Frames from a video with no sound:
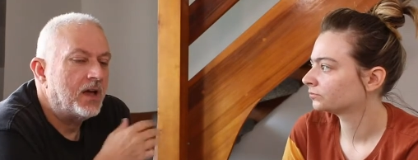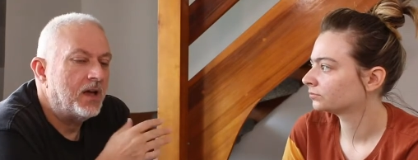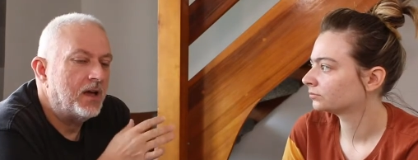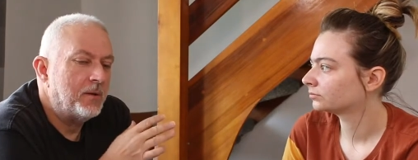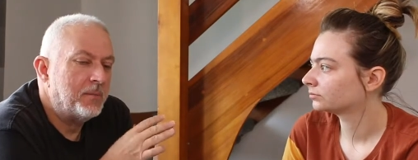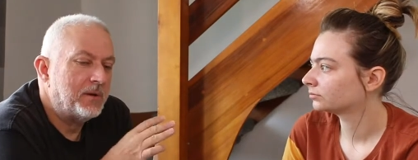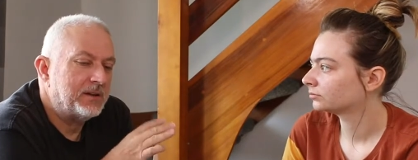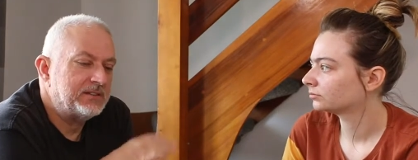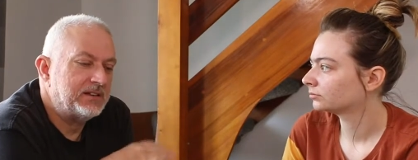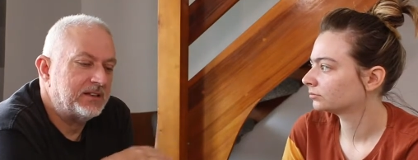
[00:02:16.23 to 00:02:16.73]

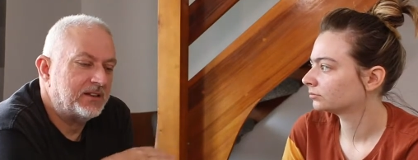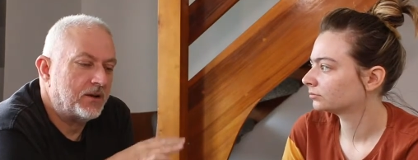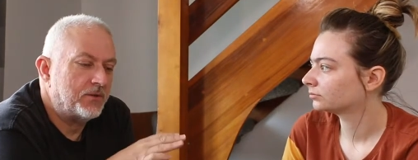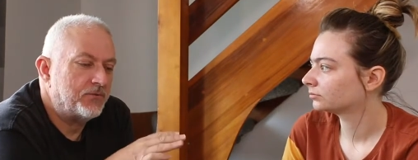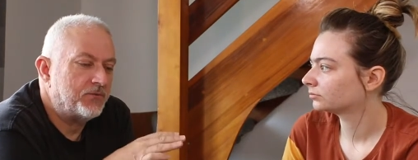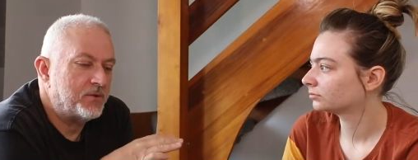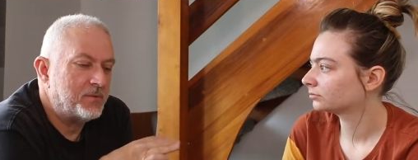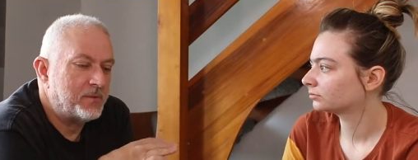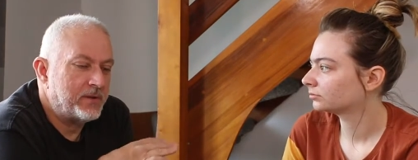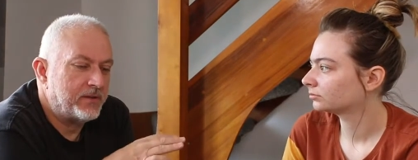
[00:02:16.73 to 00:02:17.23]
Speaker 1: Um, I did
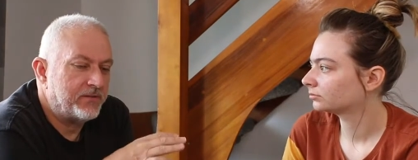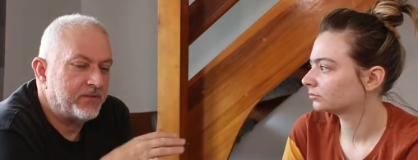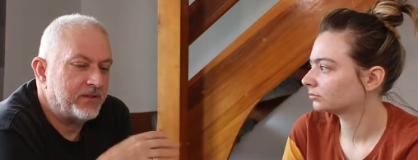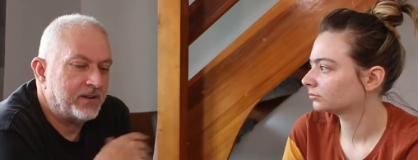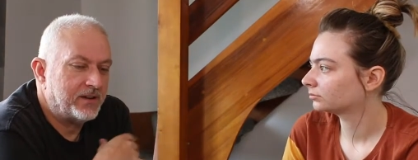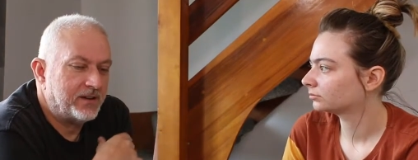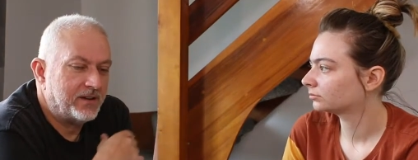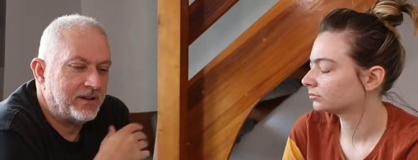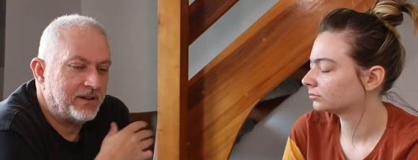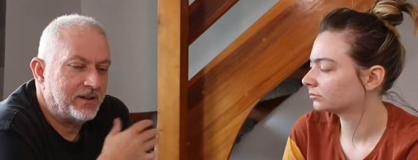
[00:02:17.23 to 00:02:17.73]
go through a bit of
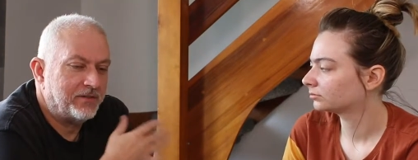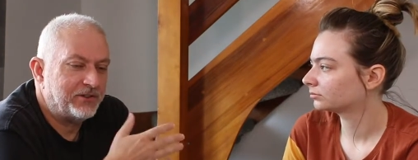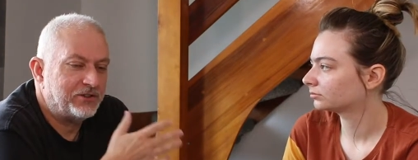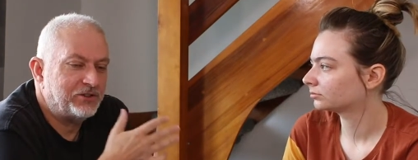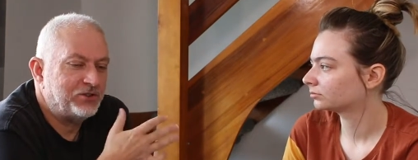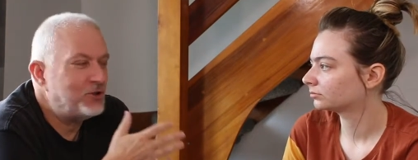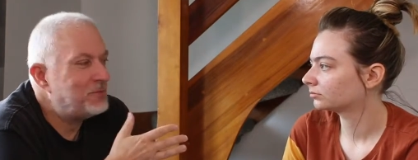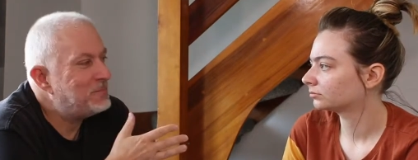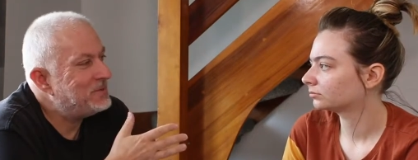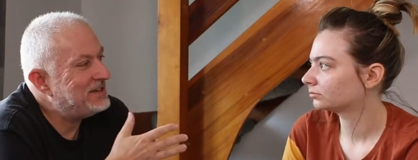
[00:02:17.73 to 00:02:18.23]
a of a
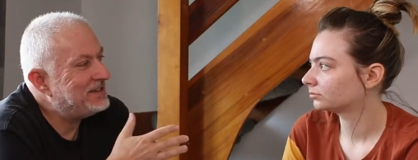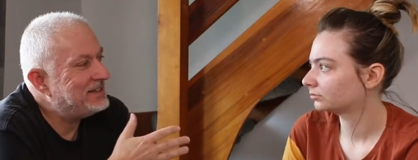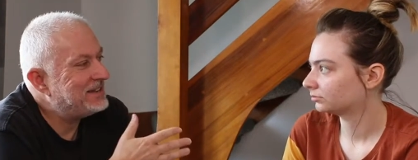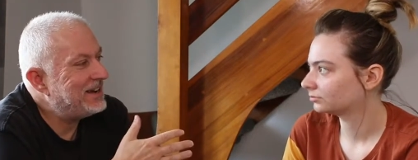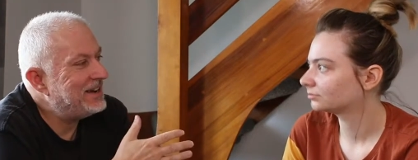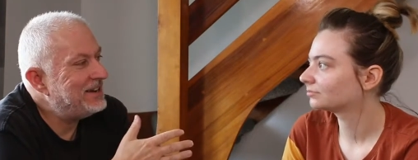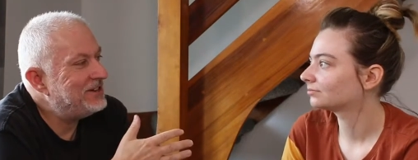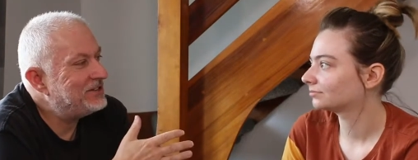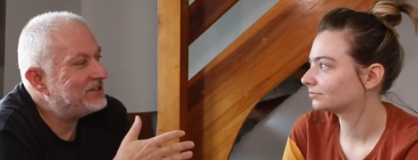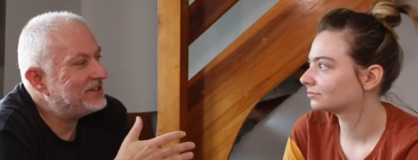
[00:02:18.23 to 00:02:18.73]
chubby
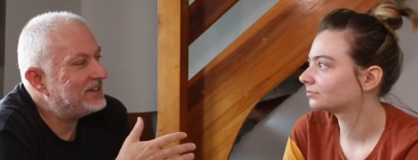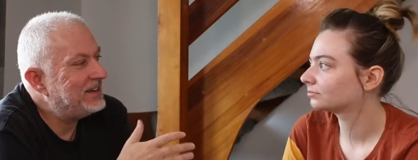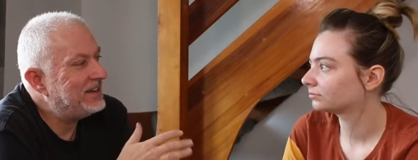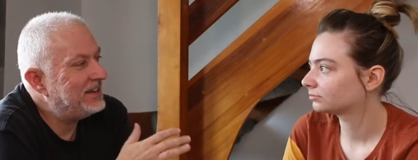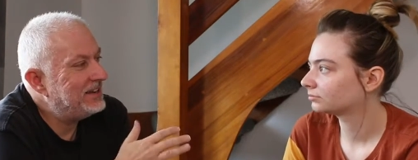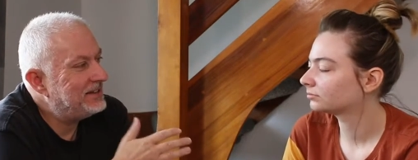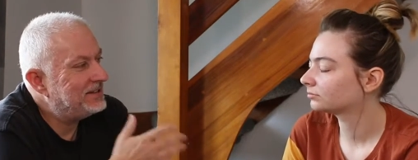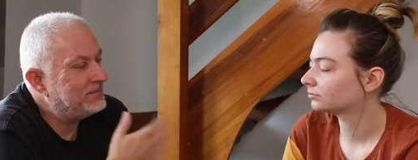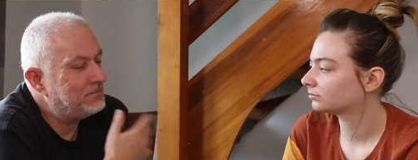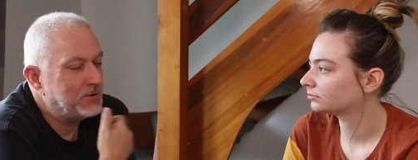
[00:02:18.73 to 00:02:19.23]
stage as a
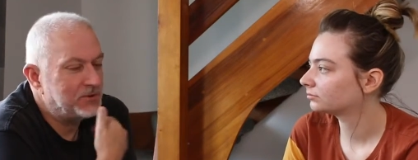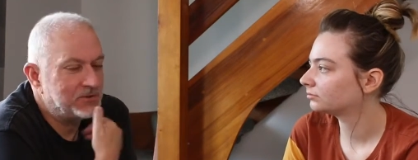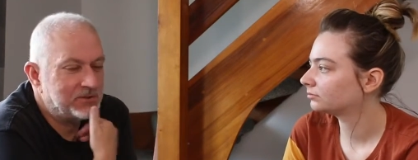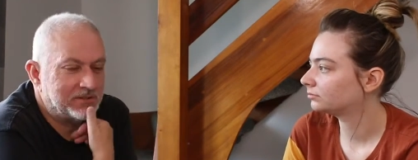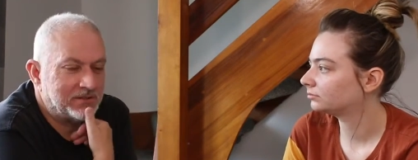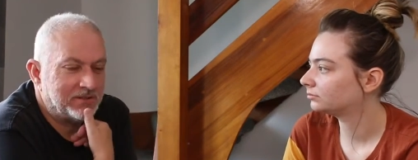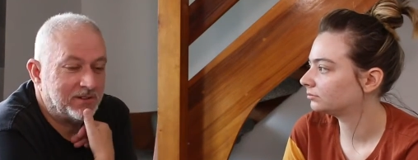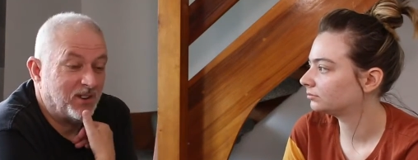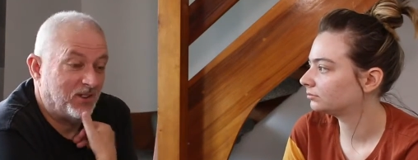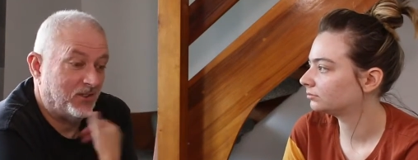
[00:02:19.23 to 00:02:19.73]
kid. Most
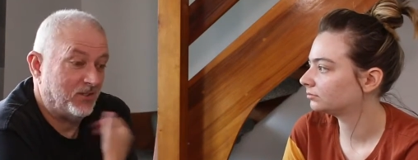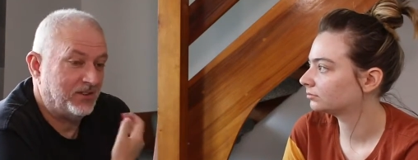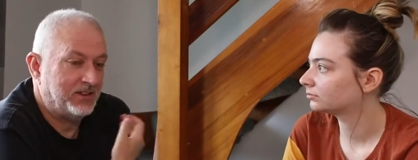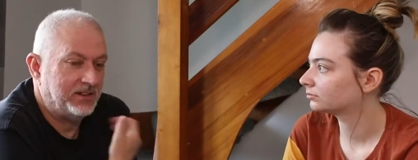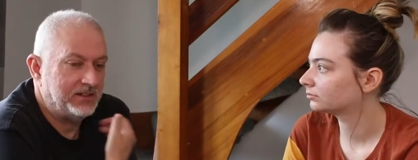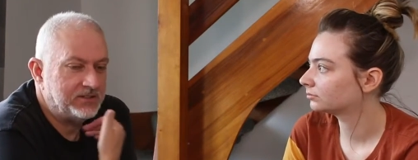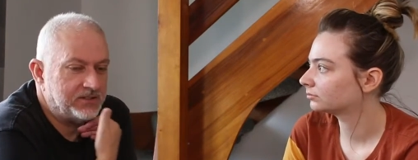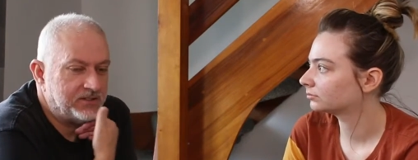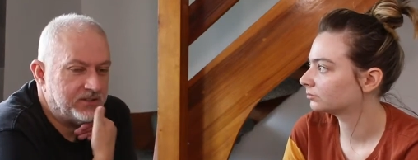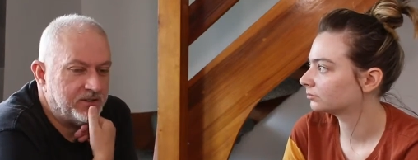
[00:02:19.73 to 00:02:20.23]
mm. a lot of
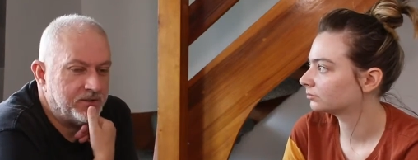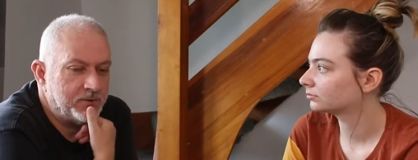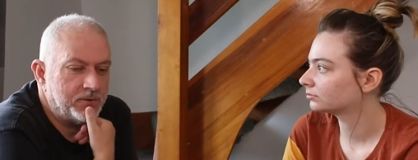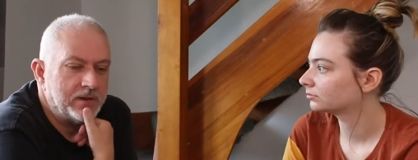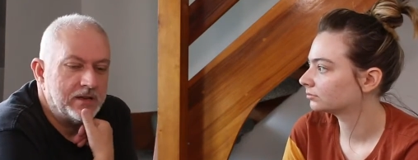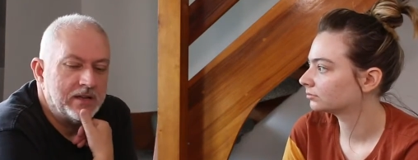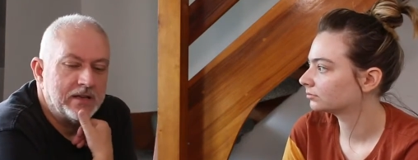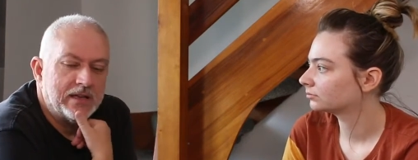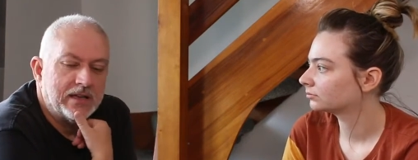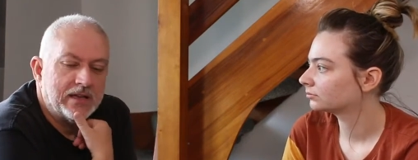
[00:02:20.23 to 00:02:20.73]
kids do,